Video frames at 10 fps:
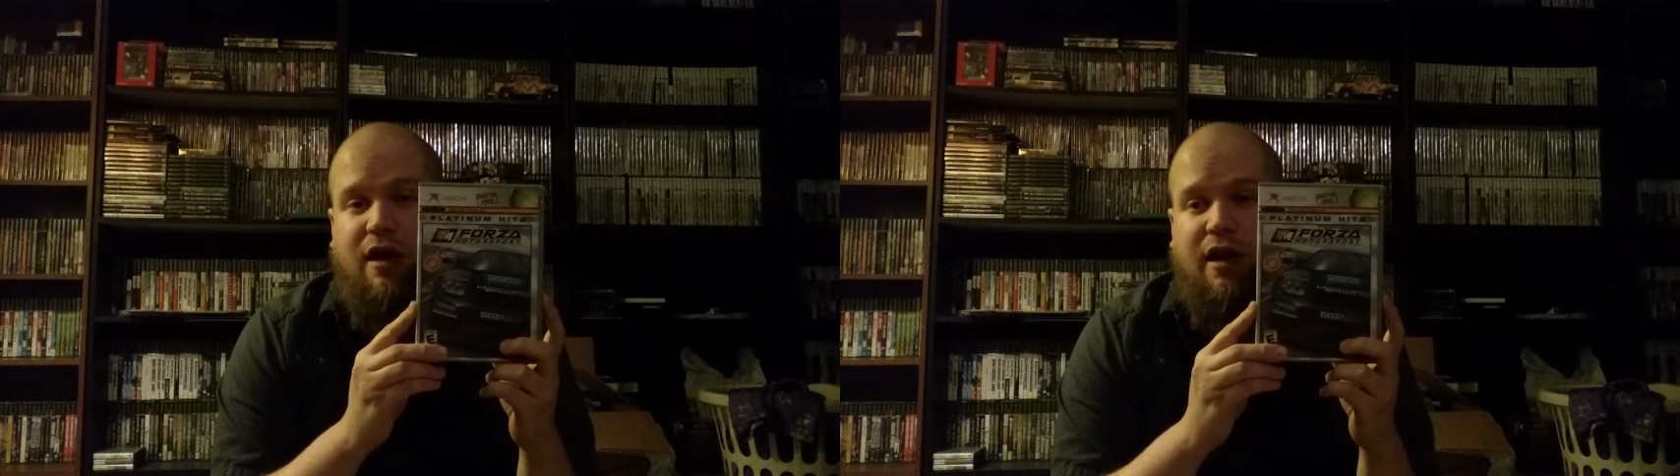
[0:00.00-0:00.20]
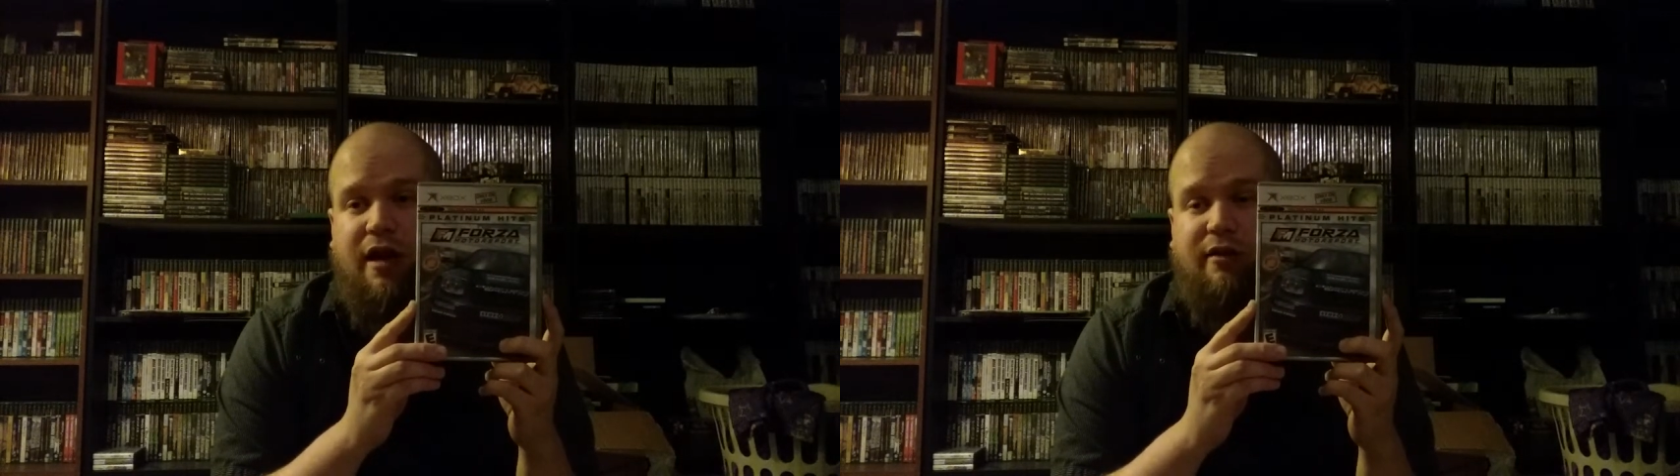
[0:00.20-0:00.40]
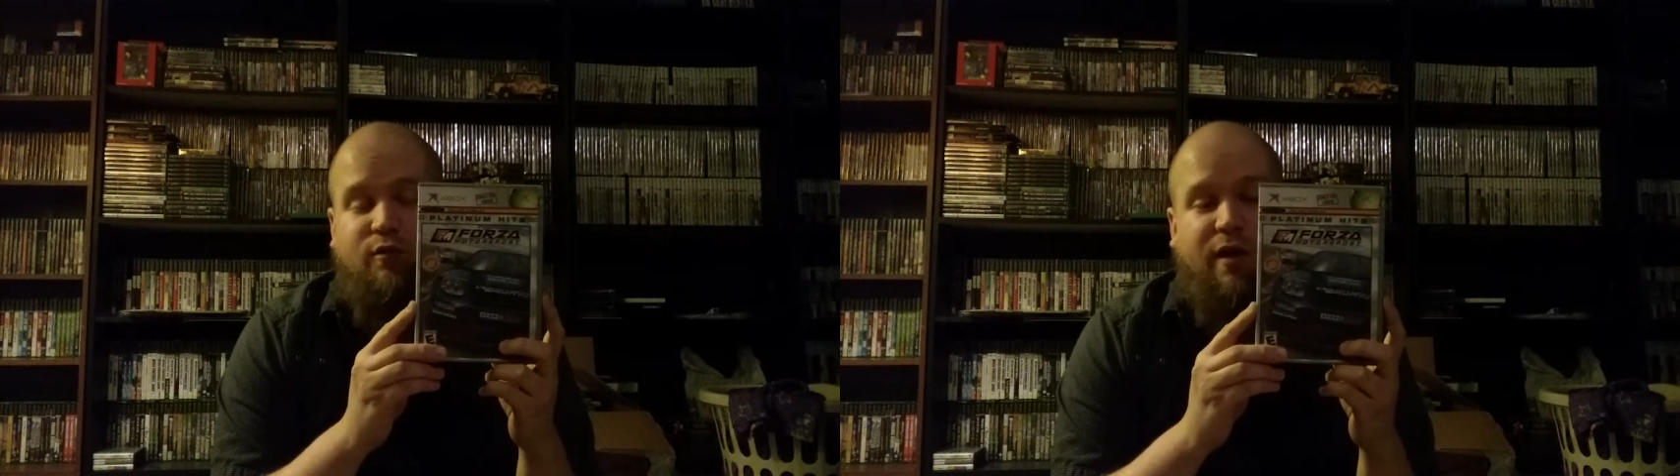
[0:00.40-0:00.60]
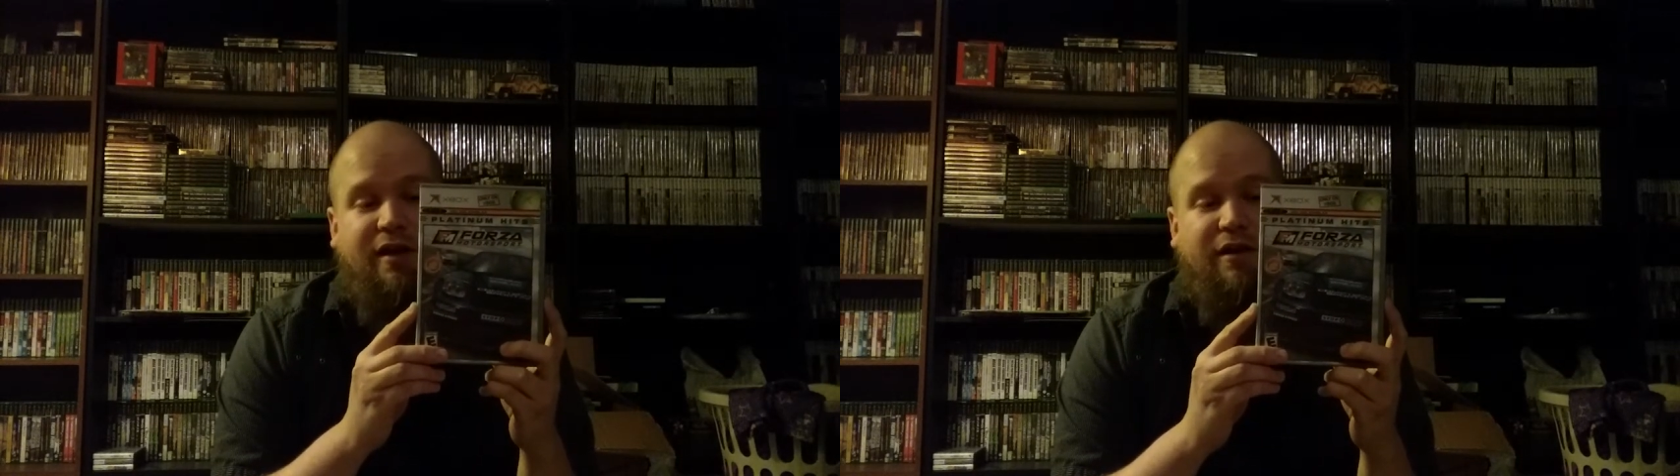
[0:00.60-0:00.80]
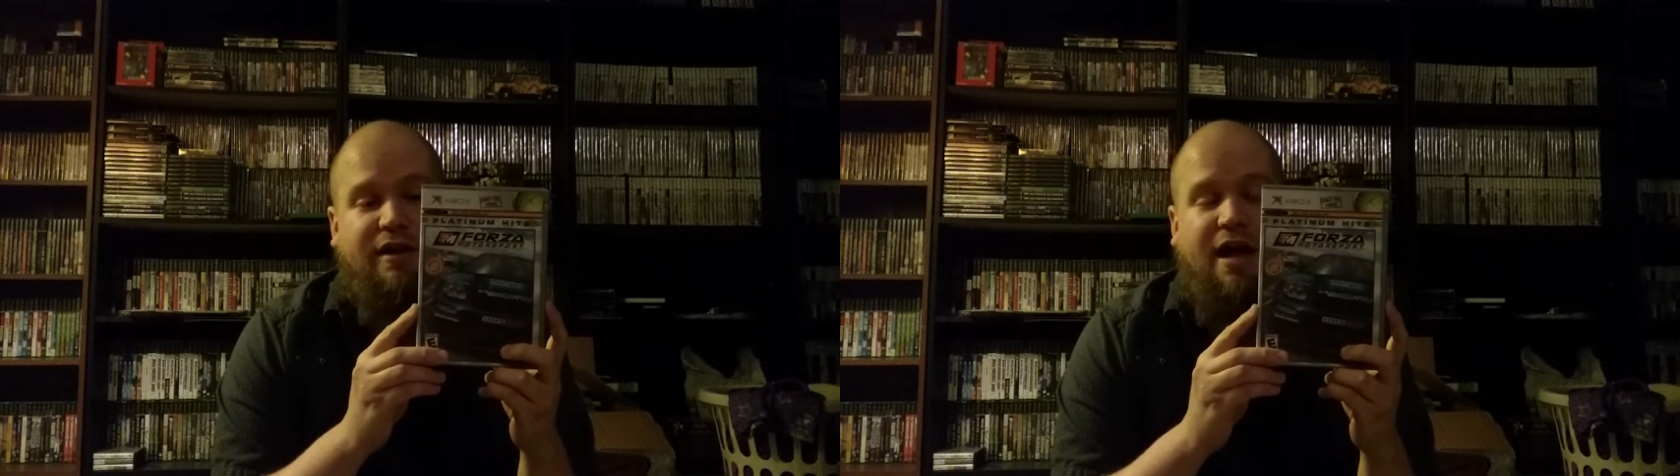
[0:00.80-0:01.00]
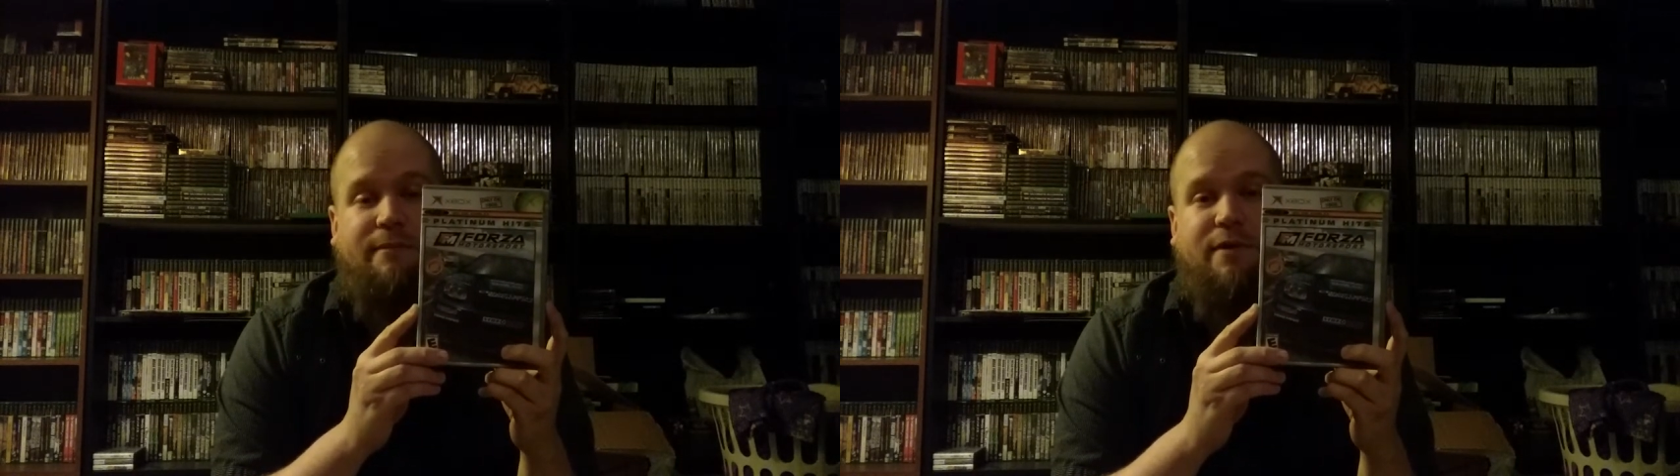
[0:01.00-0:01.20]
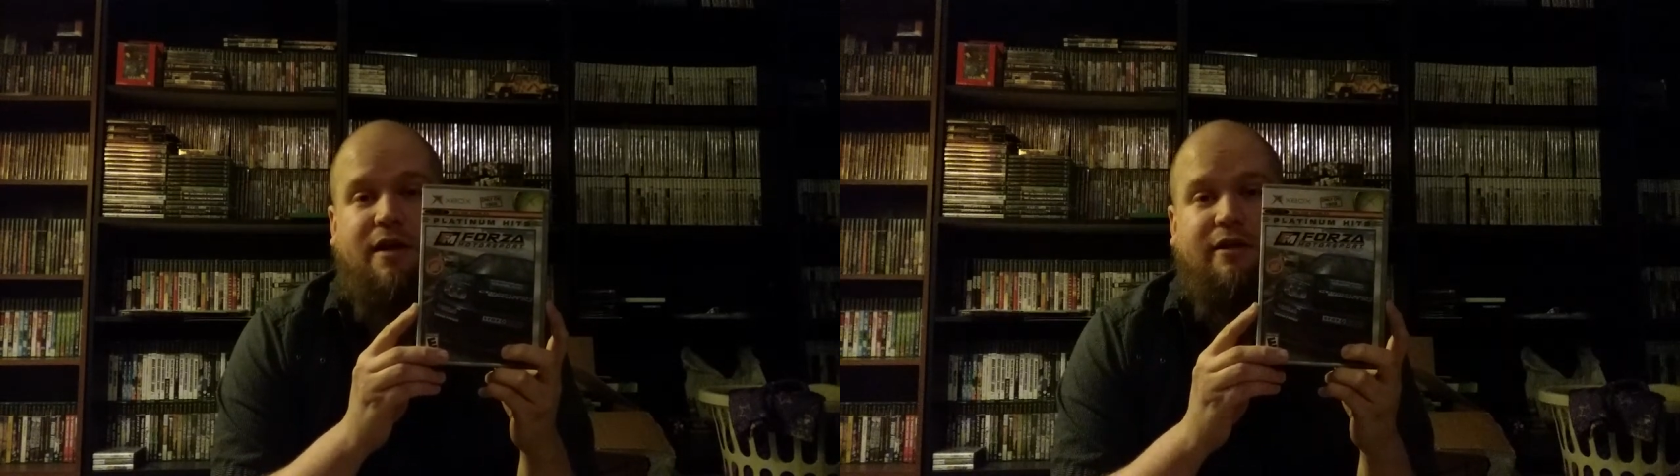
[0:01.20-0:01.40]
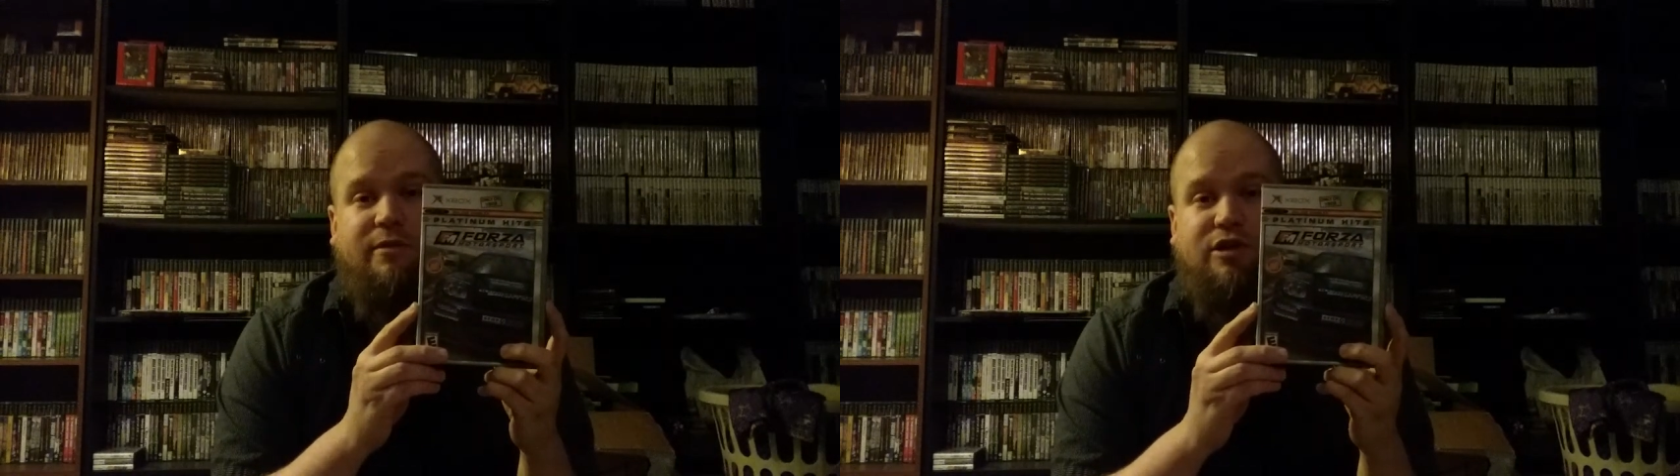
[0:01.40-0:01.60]
a regular
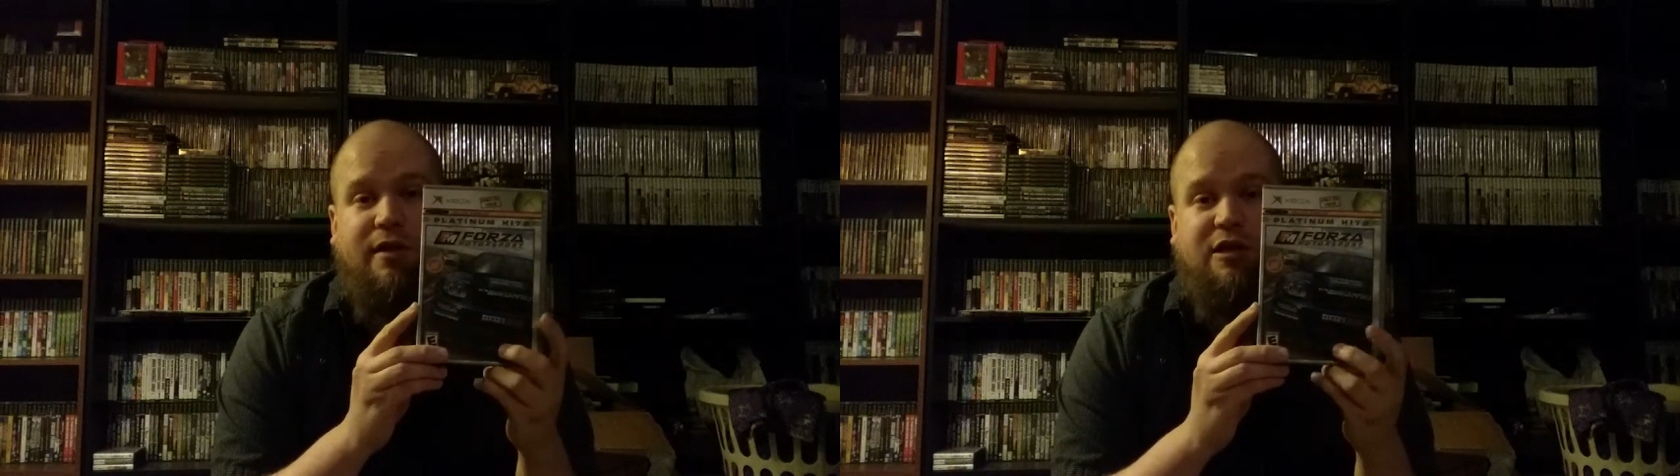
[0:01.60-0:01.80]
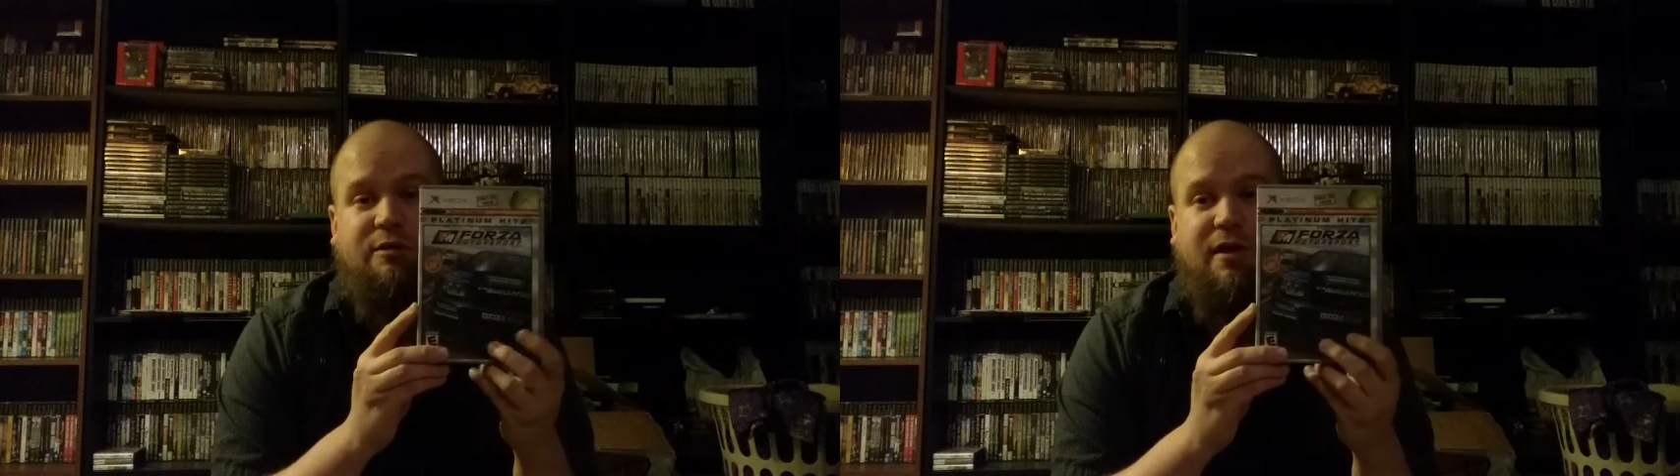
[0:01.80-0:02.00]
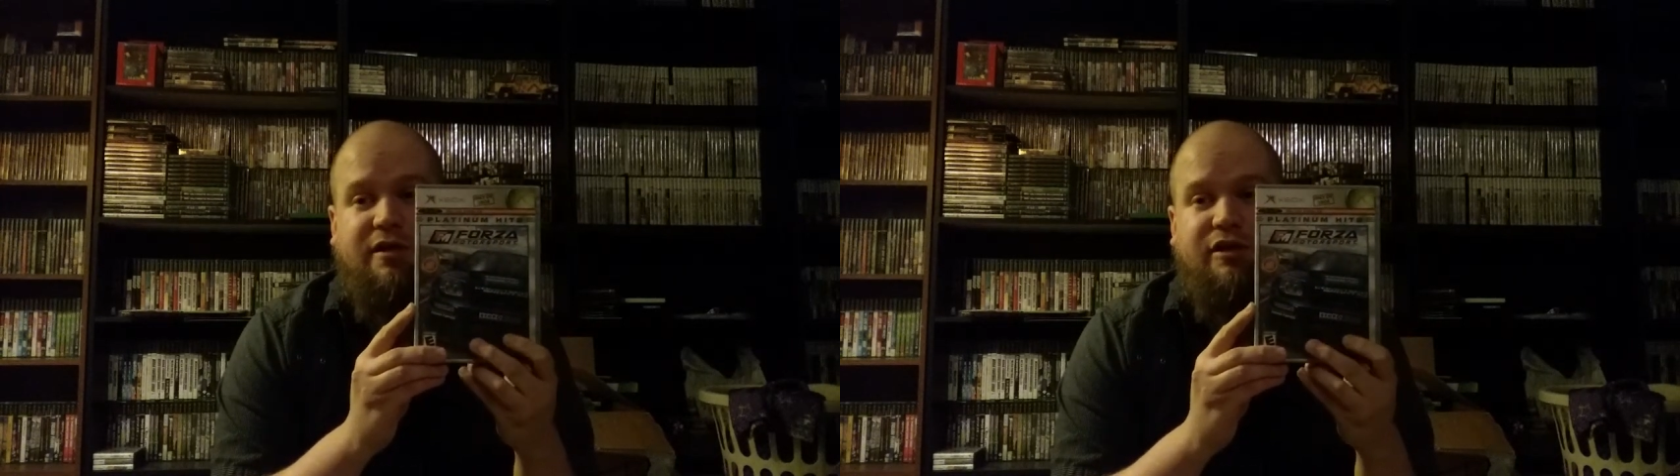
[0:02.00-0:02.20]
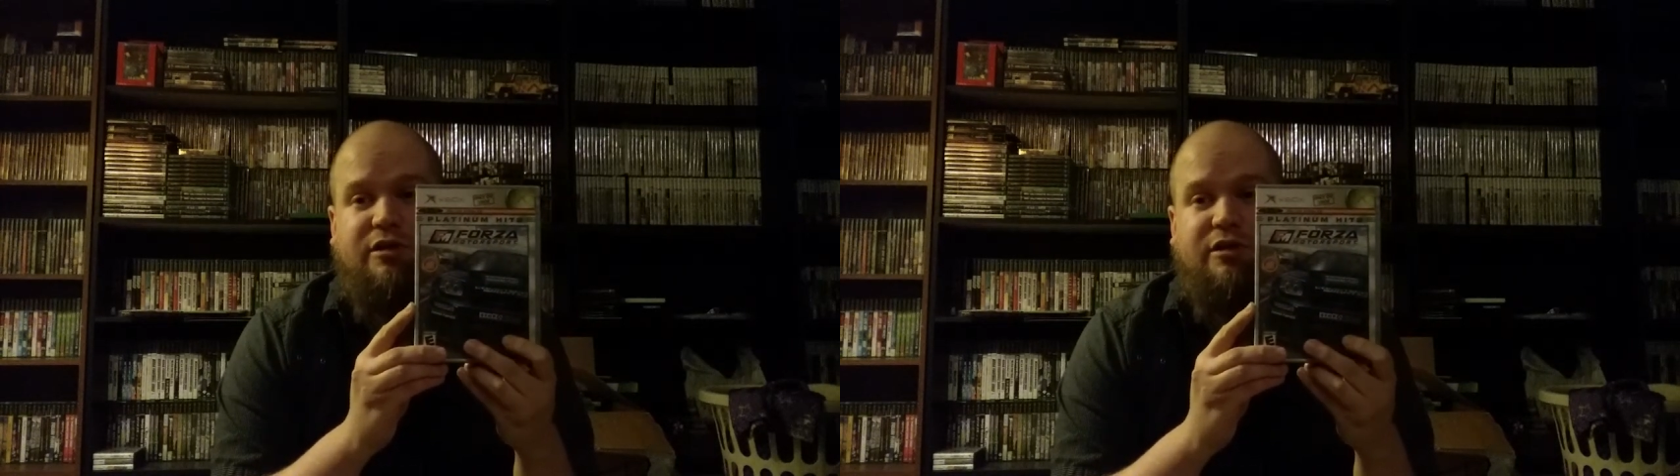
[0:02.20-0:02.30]
copy on the original Xbox.